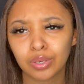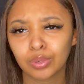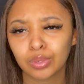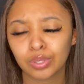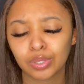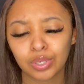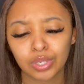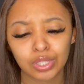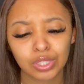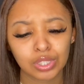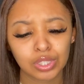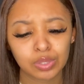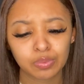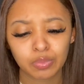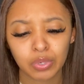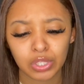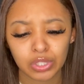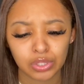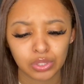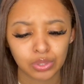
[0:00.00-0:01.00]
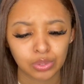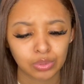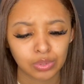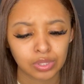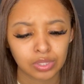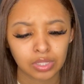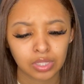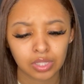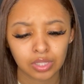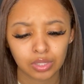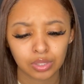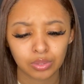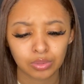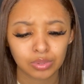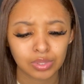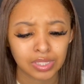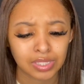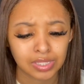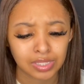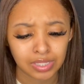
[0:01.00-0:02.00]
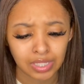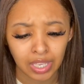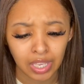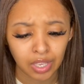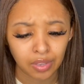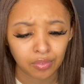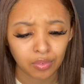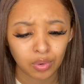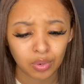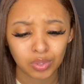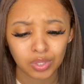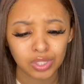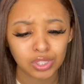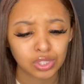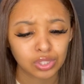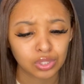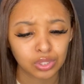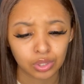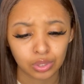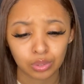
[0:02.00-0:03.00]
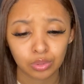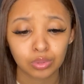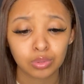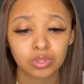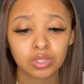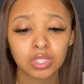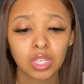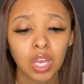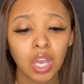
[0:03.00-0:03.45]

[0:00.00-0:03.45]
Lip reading: or you could just press use and save, or just use,